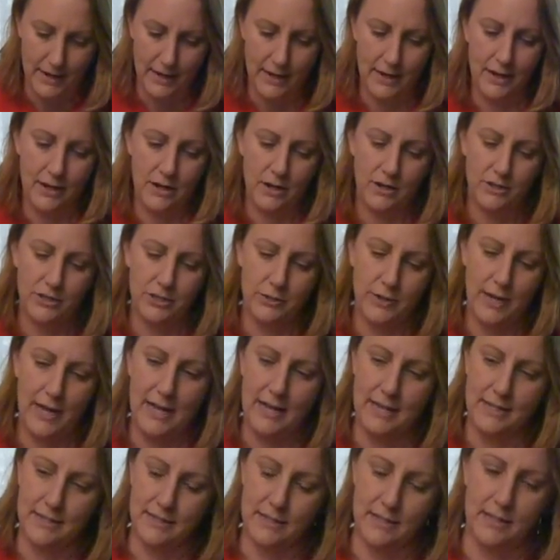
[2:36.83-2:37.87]
It also
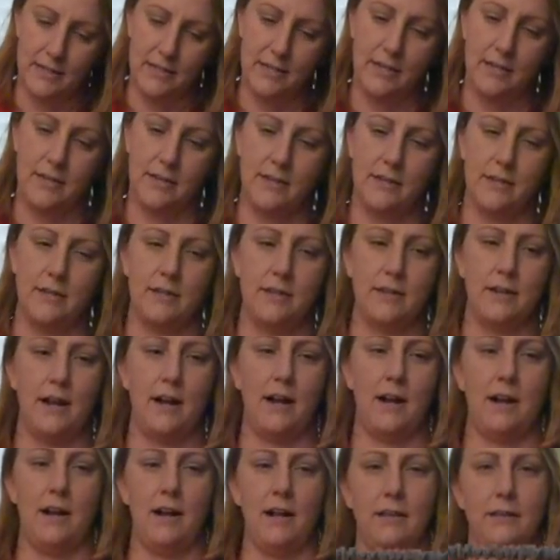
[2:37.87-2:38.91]
has
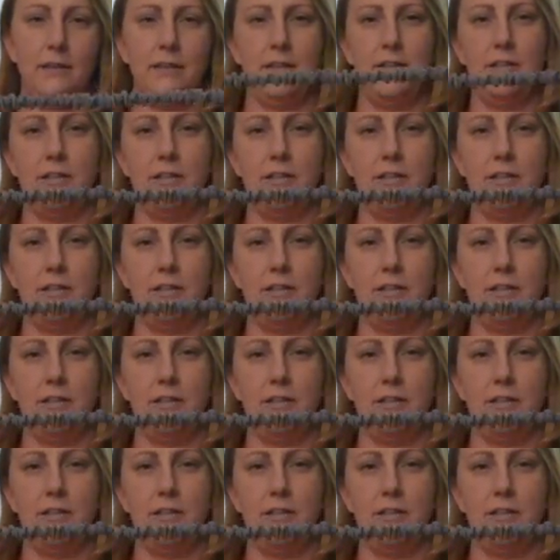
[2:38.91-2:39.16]
a